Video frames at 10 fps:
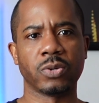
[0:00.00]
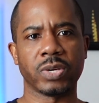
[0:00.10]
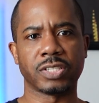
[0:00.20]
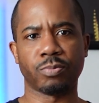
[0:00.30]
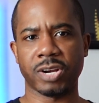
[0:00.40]
to
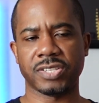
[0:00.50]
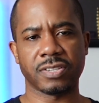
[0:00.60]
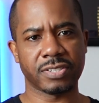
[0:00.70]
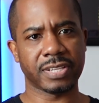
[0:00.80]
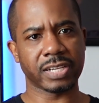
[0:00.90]
express
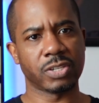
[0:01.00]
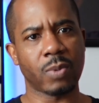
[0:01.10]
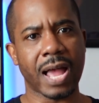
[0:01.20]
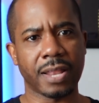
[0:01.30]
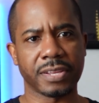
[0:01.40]
their
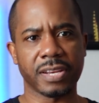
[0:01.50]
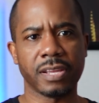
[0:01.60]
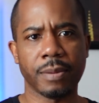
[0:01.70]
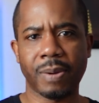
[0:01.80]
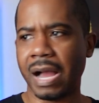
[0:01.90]
sexuality in
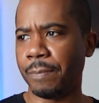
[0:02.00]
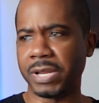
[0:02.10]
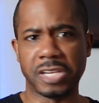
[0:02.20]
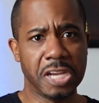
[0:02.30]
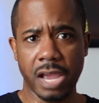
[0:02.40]
hip-hop,
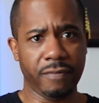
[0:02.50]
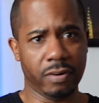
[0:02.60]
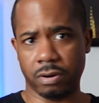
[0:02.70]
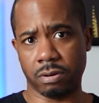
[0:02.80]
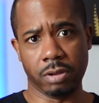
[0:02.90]
but
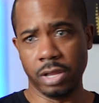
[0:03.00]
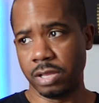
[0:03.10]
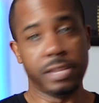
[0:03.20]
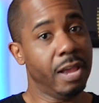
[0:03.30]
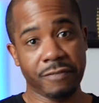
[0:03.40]
never
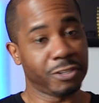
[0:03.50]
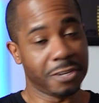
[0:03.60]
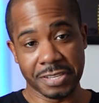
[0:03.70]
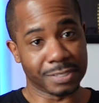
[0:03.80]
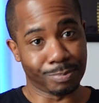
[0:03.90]

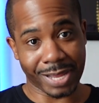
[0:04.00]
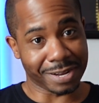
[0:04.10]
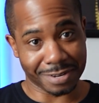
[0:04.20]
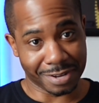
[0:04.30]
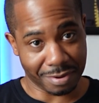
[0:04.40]
to this
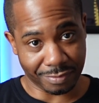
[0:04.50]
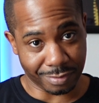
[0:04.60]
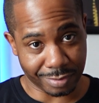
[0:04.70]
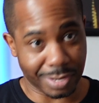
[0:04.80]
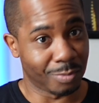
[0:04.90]
blatant level.
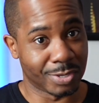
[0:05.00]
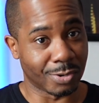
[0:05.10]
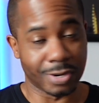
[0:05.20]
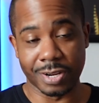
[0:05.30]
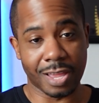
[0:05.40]
It was
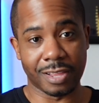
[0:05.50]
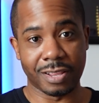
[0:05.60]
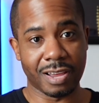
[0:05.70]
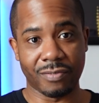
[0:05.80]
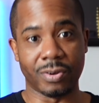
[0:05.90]
on another
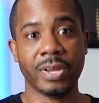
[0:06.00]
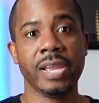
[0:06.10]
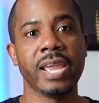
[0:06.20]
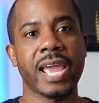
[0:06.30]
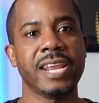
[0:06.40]
level.
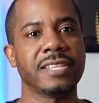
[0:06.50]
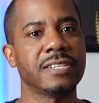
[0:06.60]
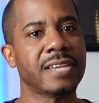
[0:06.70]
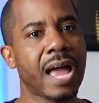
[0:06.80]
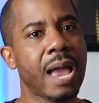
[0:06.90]
And at
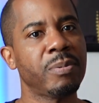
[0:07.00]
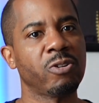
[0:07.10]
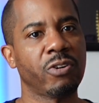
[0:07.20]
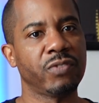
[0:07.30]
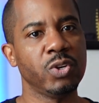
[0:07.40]
the time, the
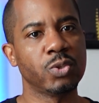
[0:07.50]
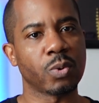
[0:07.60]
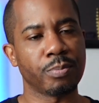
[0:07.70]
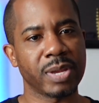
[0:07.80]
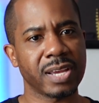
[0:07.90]
reviews
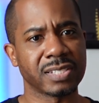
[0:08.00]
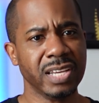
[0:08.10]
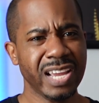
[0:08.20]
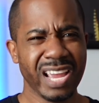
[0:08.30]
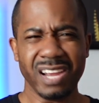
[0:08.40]
were mixed.
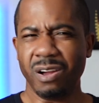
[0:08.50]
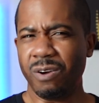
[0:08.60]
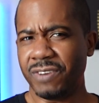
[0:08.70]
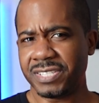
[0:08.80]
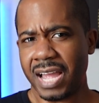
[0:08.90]
And
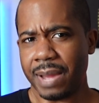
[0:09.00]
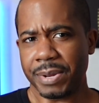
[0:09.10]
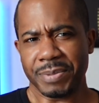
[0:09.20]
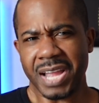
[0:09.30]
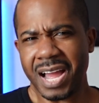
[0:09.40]
over time,
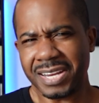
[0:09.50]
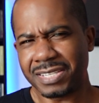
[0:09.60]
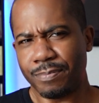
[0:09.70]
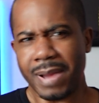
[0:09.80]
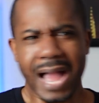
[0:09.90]
to be
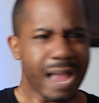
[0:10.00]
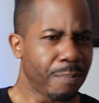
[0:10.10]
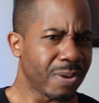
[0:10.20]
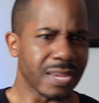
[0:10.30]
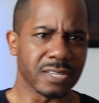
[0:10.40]
honest, my
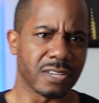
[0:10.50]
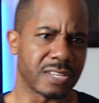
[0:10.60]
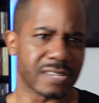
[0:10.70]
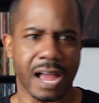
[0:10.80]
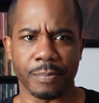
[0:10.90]
opinions of
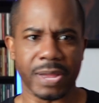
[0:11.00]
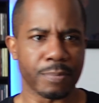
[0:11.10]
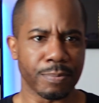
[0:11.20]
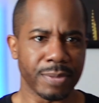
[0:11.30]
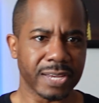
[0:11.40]
this album have
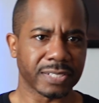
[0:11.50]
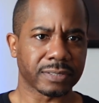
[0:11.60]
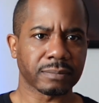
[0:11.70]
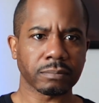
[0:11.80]
been mixed.